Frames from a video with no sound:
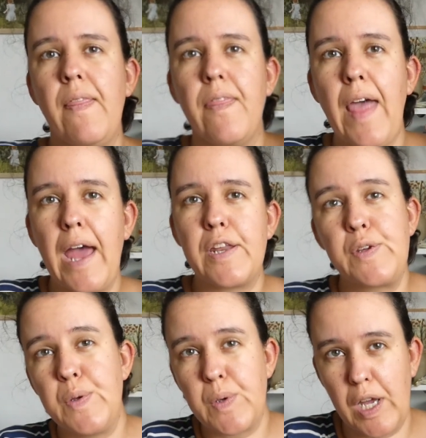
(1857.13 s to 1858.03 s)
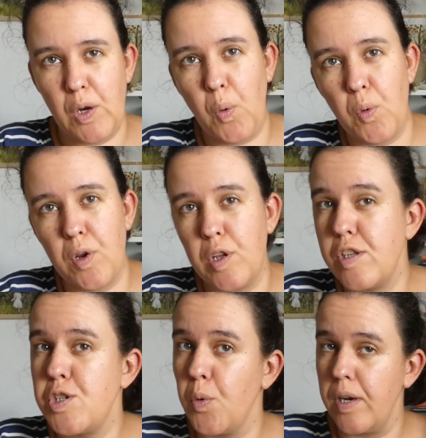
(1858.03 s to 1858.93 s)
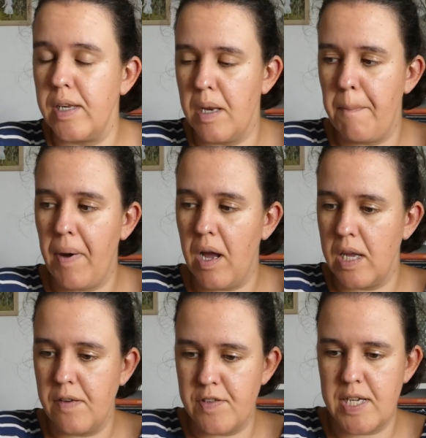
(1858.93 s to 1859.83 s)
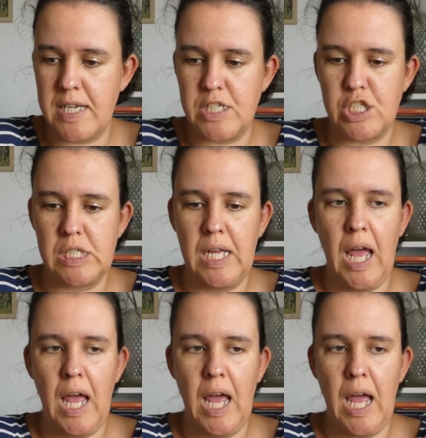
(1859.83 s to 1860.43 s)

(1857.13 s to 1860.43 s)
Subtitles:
that you can only join by invitation,